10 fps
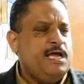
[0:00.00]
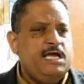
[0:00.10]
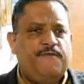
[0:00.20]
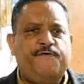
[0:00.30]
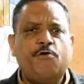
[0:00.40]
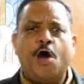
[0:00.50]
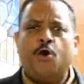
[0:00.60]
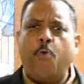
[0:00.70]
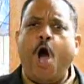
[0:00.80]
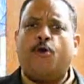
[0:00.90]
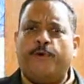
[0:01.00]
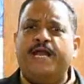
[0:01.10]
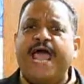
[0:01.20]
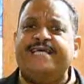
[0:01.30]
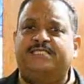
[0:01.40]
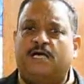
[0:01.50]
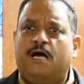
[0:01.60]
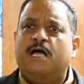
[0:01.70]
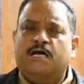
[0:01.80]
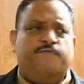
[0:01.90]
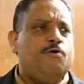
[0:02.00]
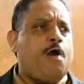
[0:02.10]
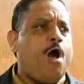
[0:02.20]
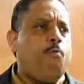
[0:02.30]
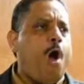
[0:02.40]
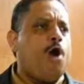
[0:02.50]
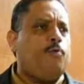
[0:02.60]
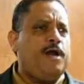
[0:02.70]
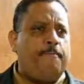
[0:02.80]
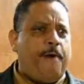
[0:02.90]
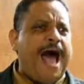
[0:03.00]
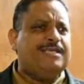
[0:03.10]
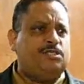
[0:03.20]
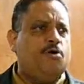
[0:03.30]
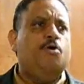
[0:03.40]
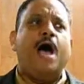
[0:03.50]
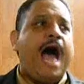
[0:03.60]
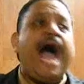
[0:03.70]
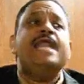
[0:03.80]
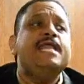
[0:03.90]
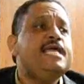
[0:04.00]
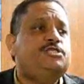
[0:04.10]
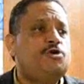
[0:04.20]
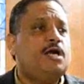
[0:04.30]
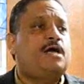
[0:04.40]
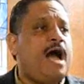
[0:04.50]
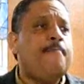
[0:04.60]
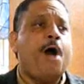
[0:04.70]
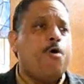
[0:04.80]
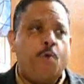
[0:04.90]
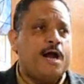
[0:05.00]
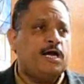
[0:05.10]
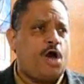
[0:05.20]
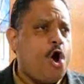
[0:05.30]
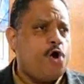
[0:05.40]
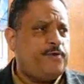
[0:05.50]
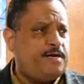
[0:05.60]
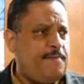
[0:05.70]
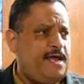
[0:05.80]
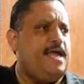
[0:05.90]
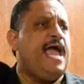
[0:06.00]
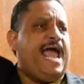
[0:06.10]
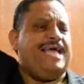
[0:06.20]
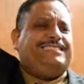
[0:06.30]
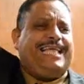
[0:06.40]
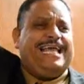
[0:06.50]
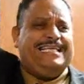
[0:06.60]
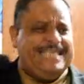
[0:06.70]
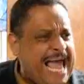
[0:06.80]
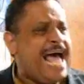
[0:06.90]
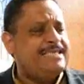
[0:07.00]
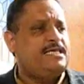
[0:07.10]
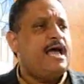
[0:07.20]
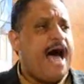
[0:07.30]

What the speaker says: If you're going to walk with Asa, if you're going to walk with Apostle, I need you to come on one accord with me and say, yes,